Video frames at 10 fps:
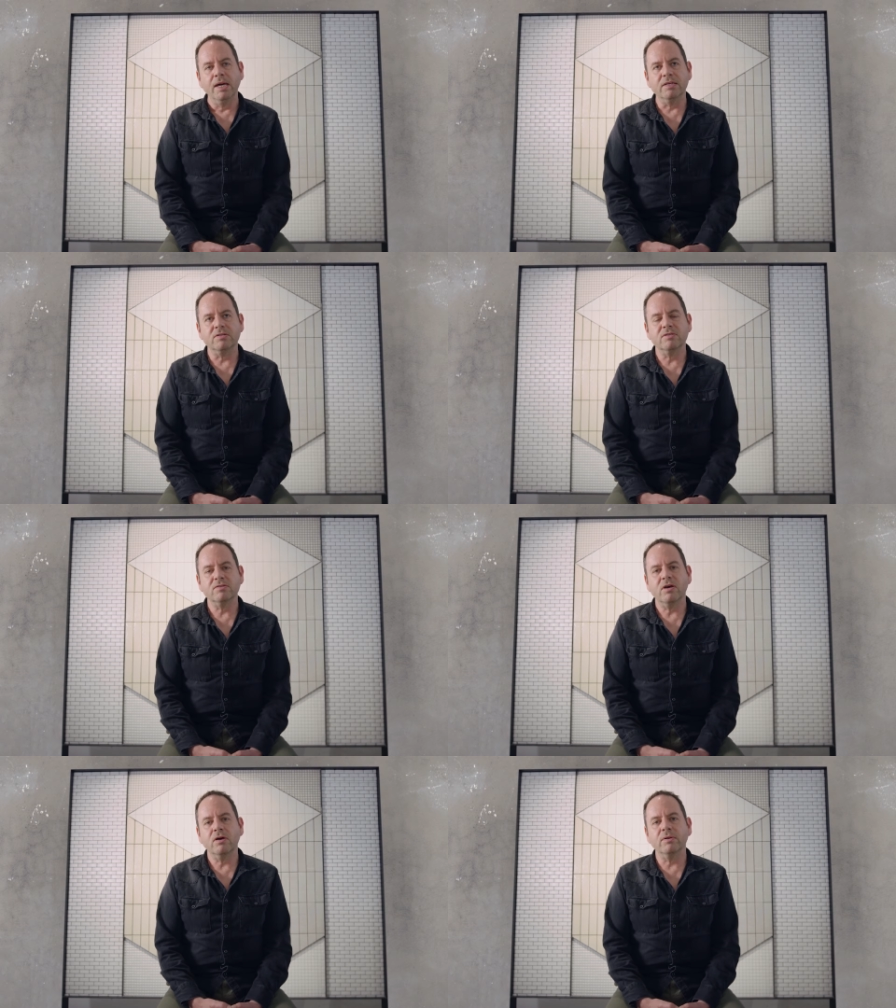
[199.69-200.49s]
It's
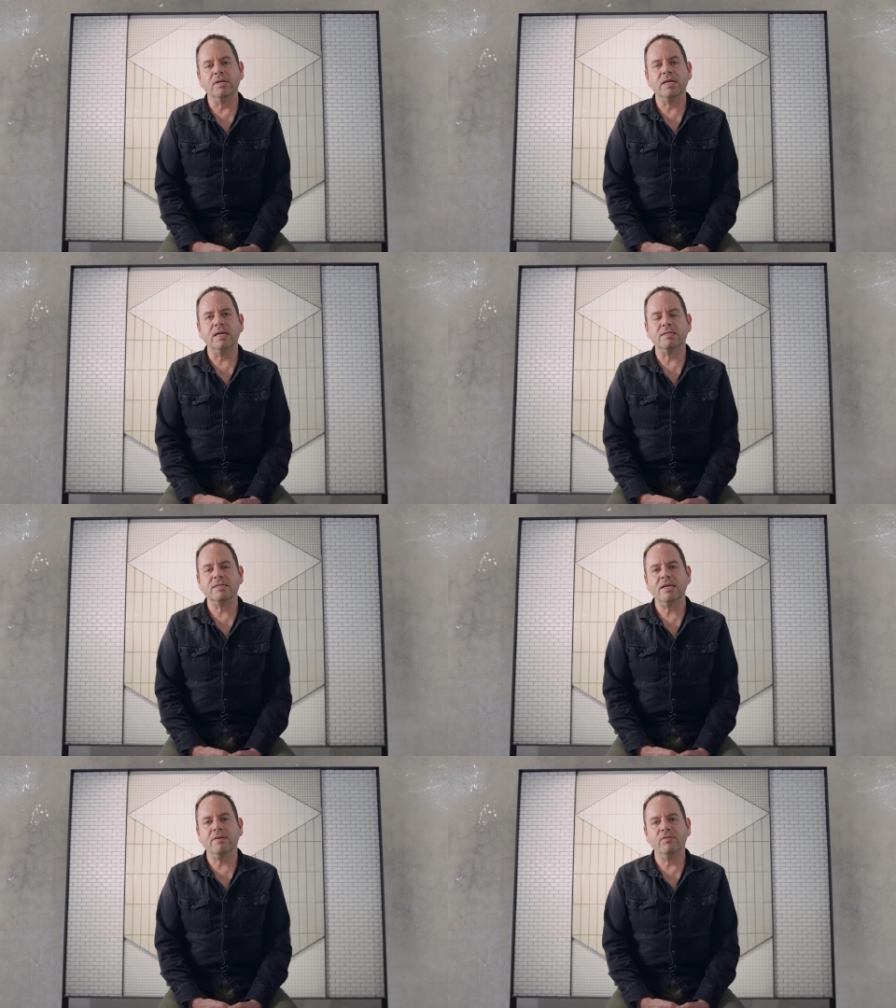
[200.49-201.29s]
as though it gets
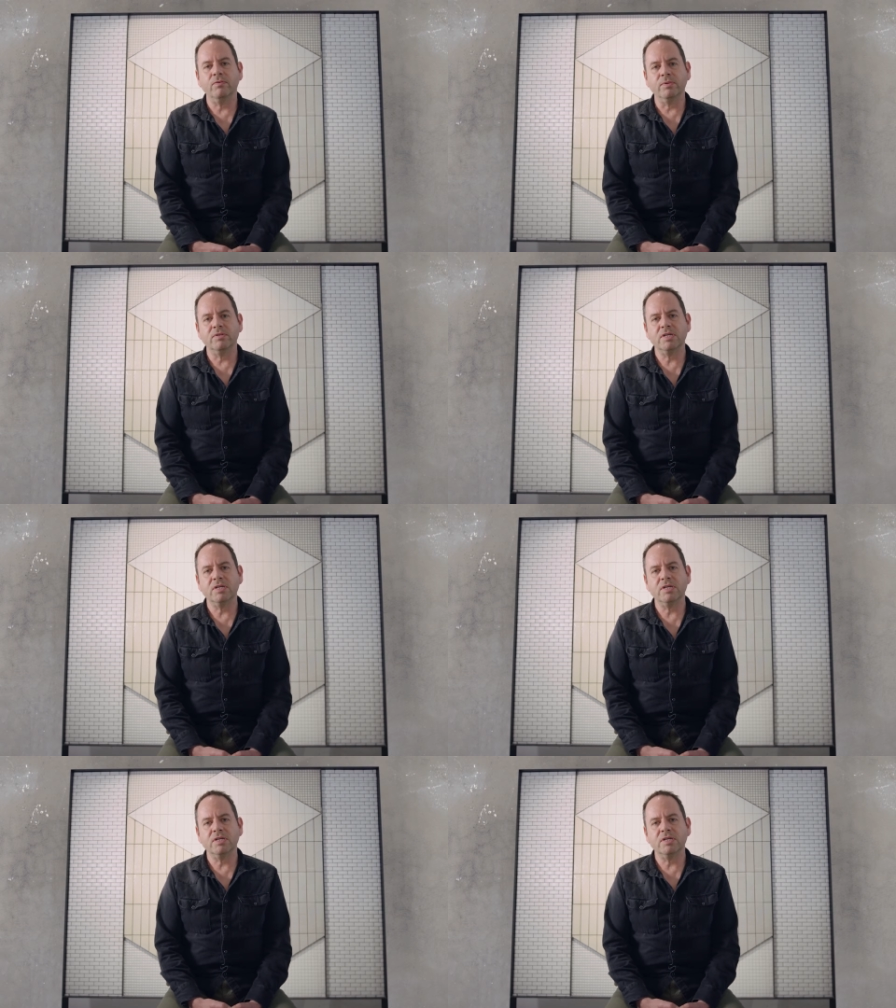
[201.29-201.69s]
tougher with